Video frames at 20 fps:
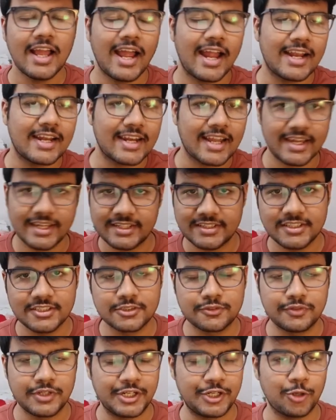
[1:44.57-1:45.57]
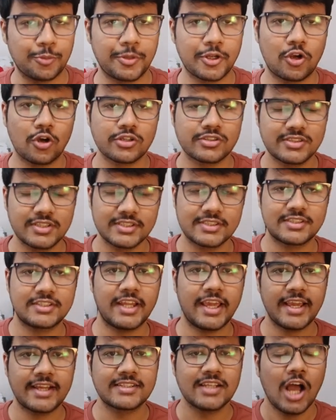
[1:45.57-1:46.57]
and like this video because this
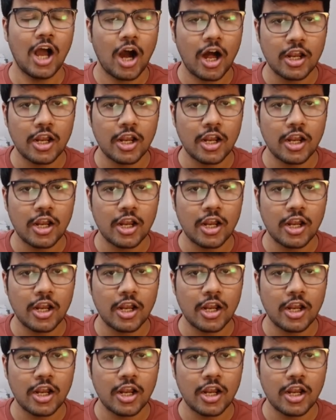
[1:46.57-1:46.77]
takes